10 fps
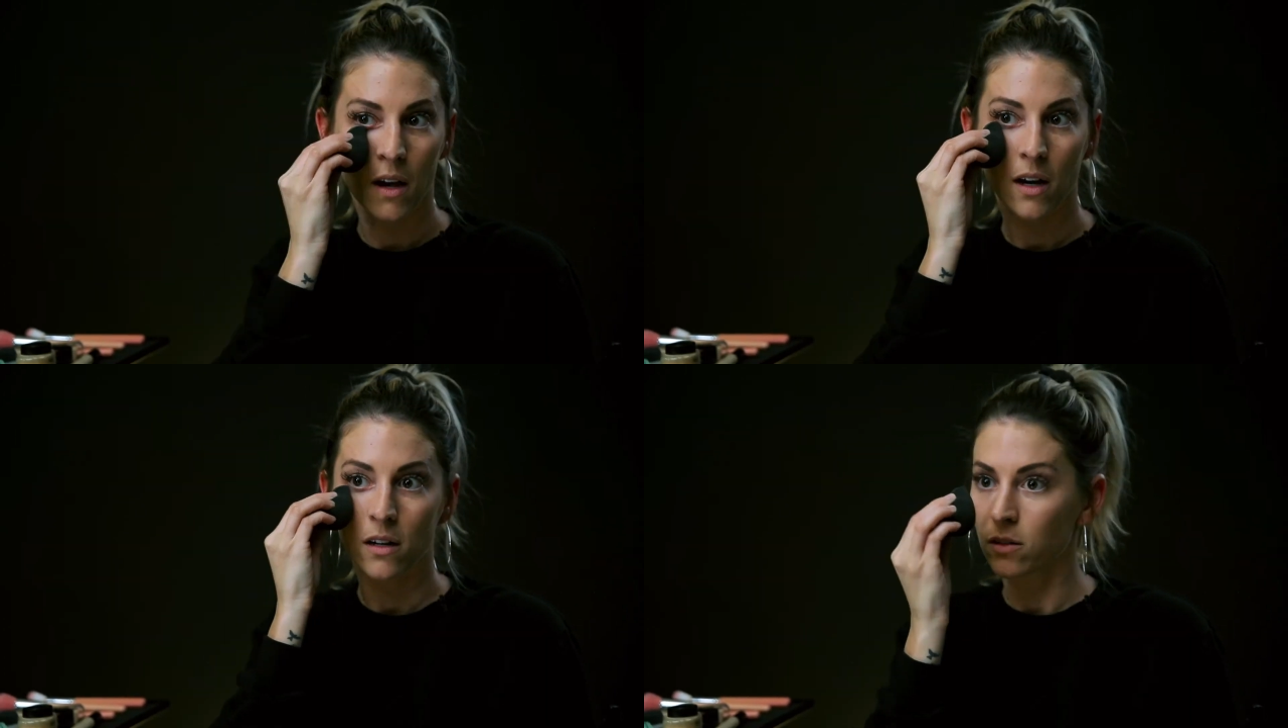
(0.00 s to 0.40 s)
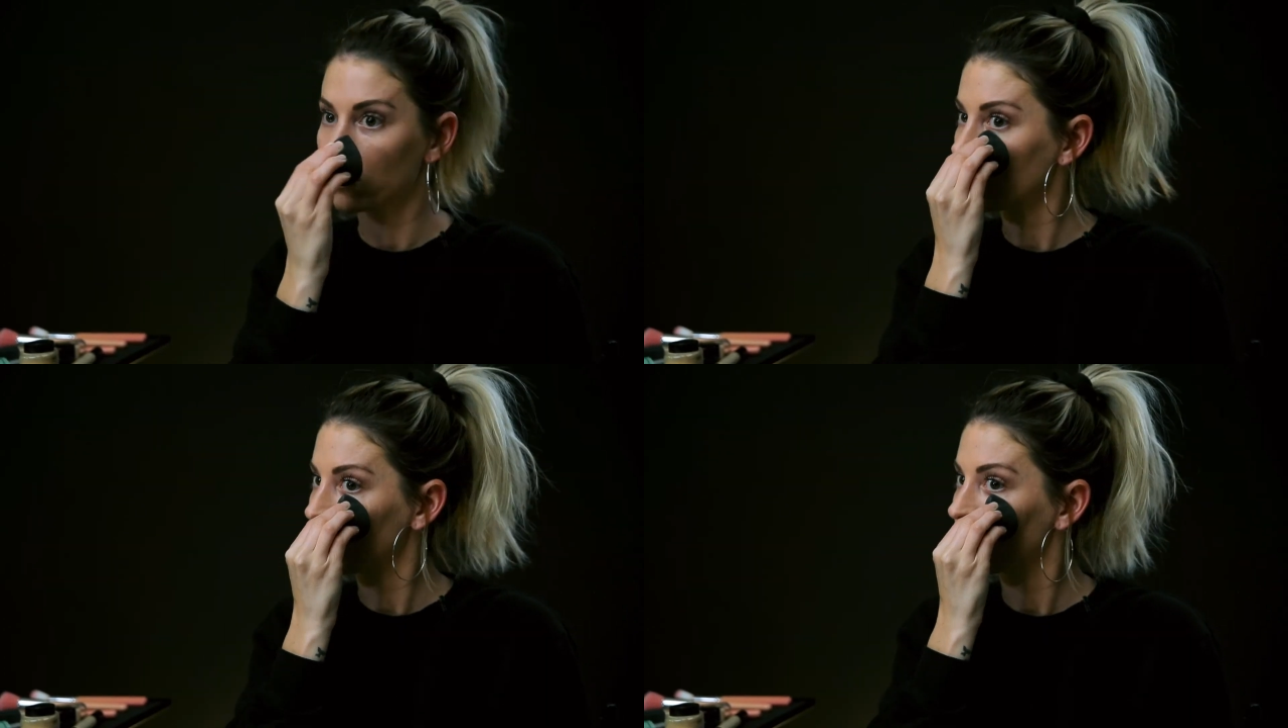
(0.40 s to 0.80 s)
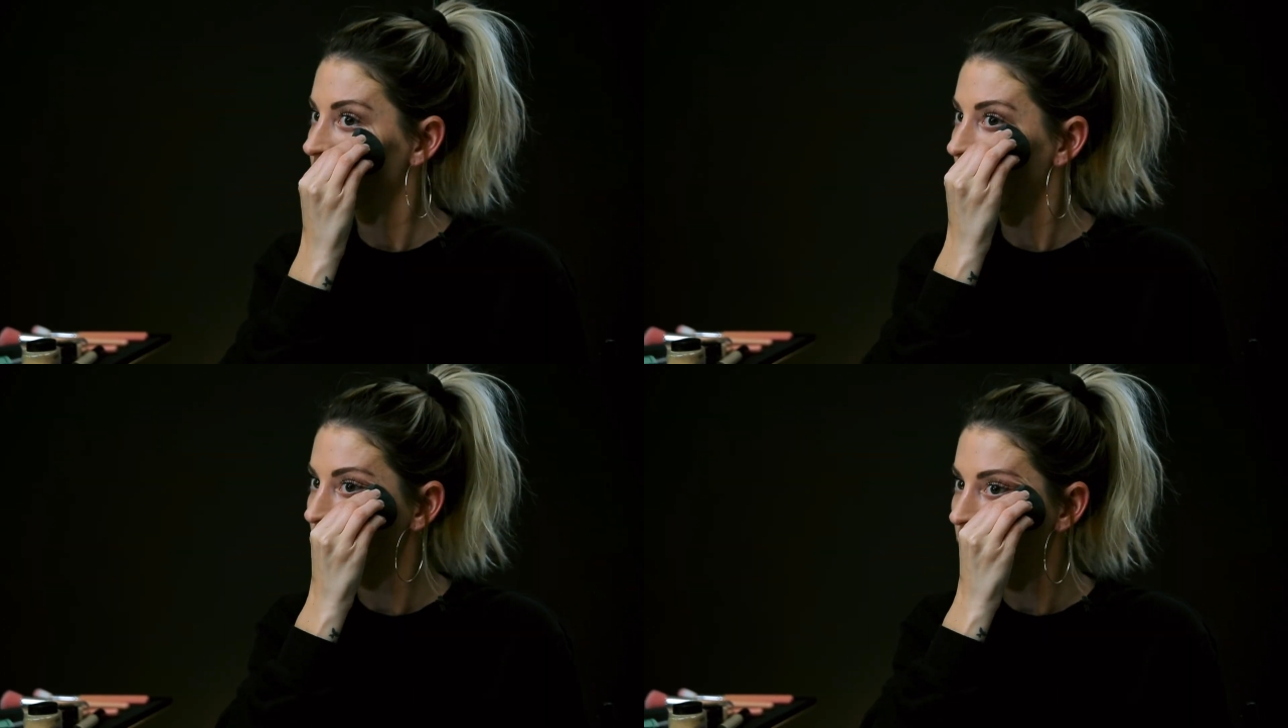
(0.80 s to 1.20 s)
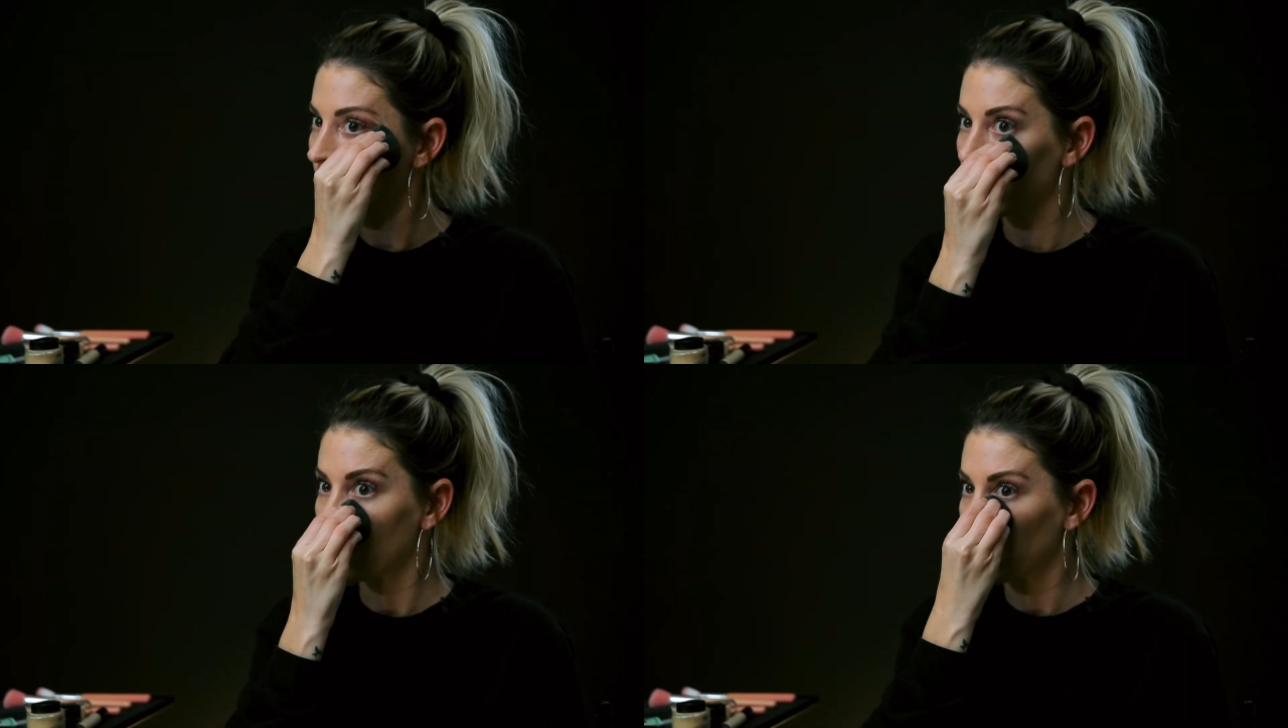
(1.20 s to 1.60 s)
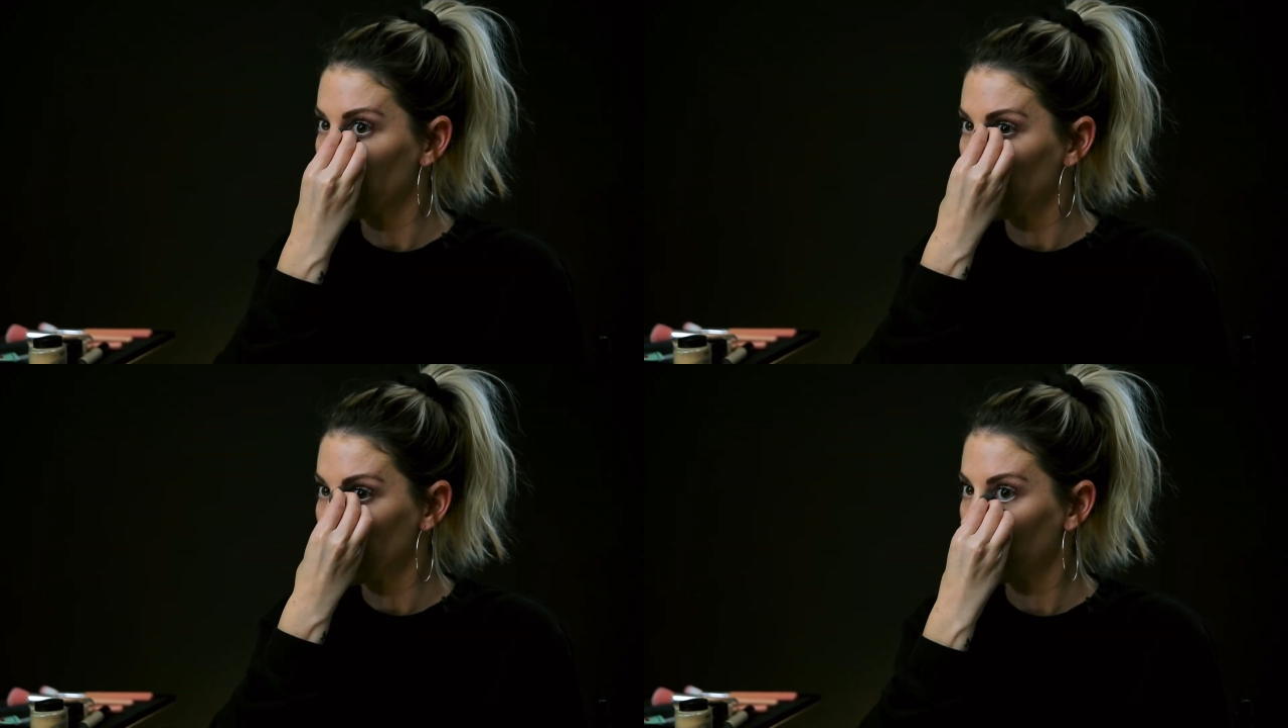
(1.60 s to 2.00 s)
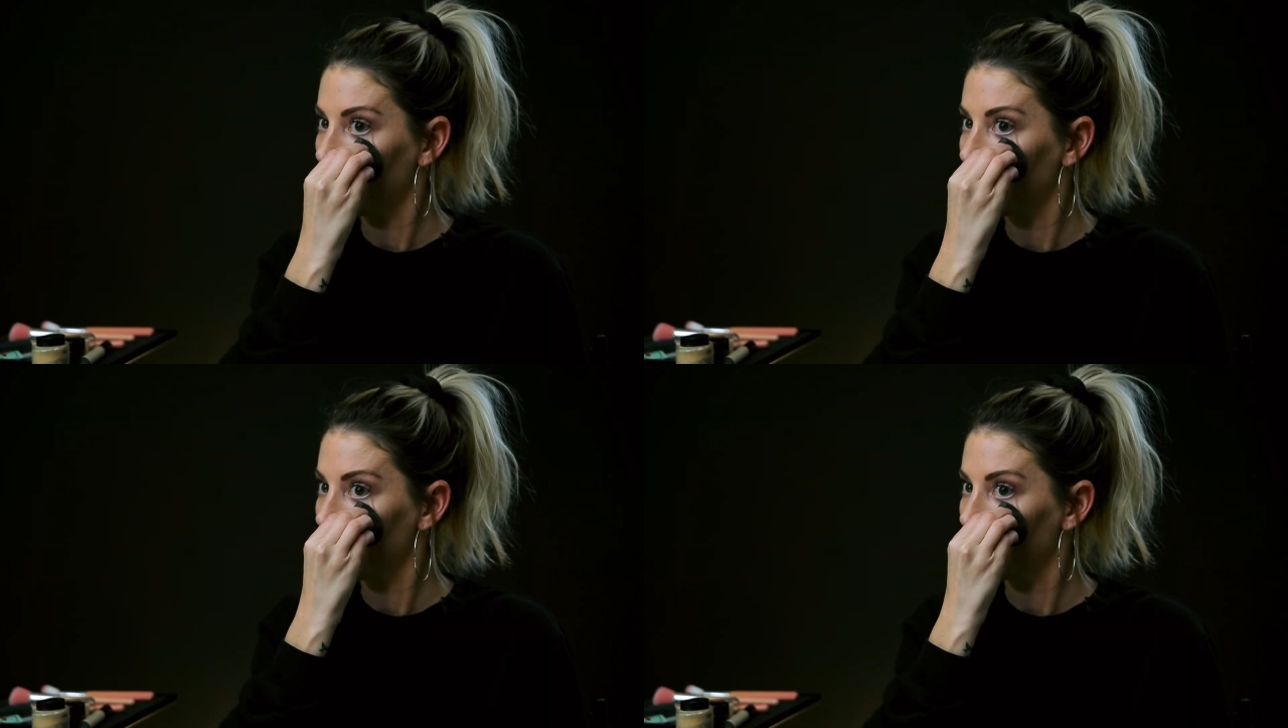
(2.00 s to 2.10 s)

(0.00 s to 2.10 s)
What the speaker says: and it should blend right in